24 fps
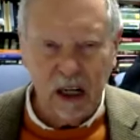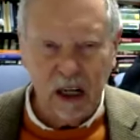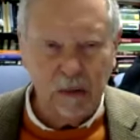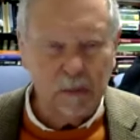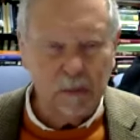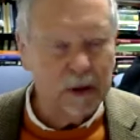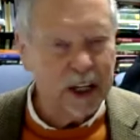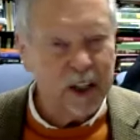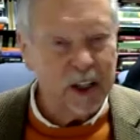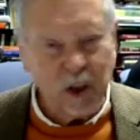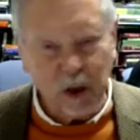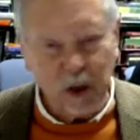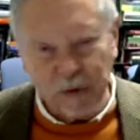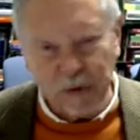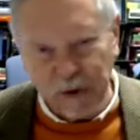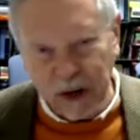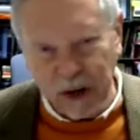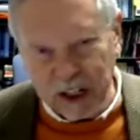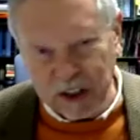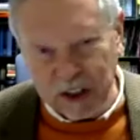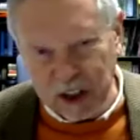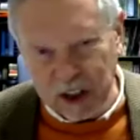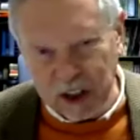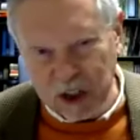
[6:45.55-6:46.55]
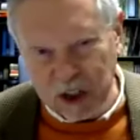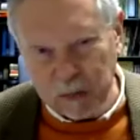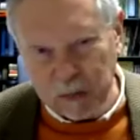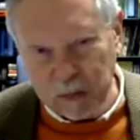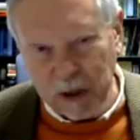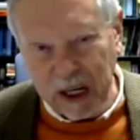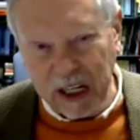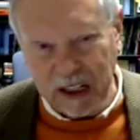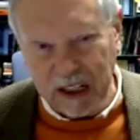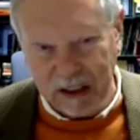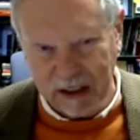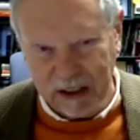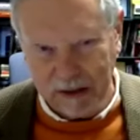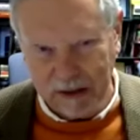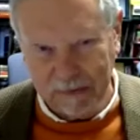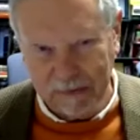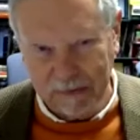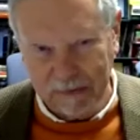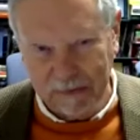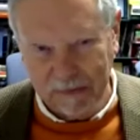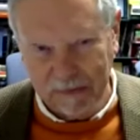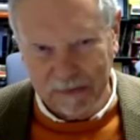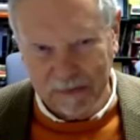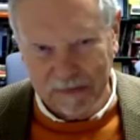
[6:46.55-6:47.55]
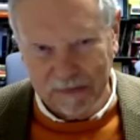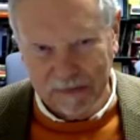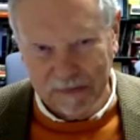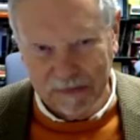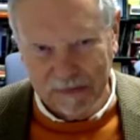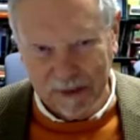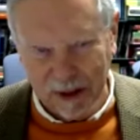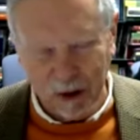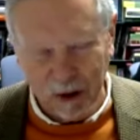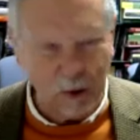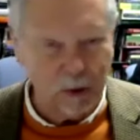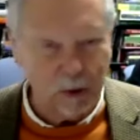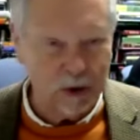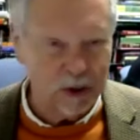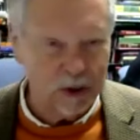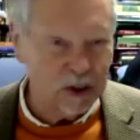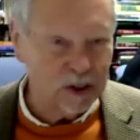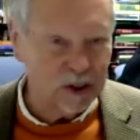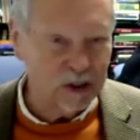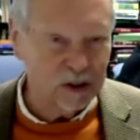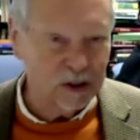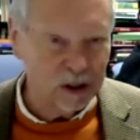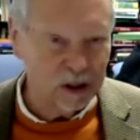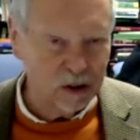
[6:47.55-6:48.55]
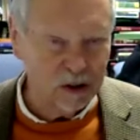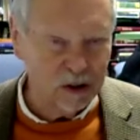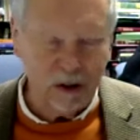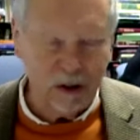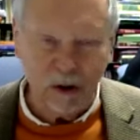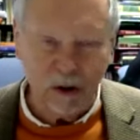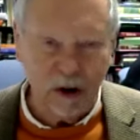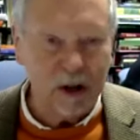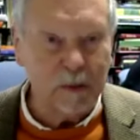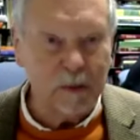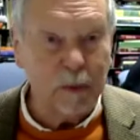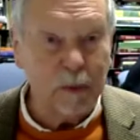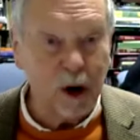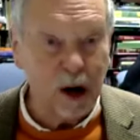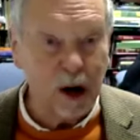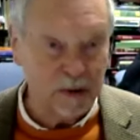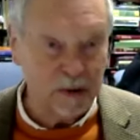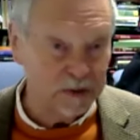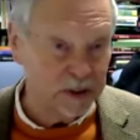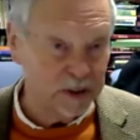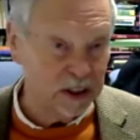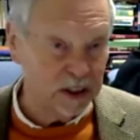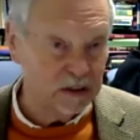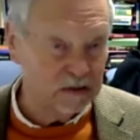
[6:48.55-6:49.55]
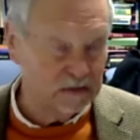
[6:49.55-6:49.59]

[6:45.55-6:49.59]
by Sir Francis Bacon, who was the great prophet